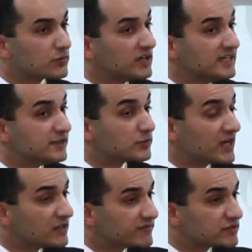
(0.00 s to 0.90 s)
really
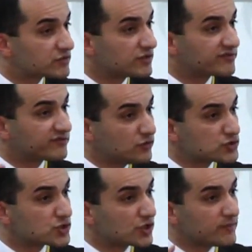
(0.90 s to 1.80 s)
irrelevant to the
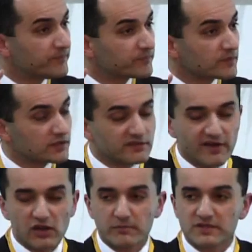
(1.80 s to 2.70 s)
future
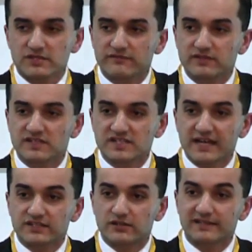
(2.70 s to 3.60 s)
developments of this
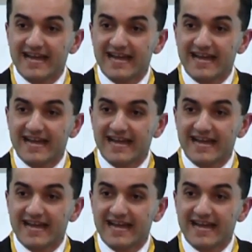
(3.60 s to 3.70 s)
sector.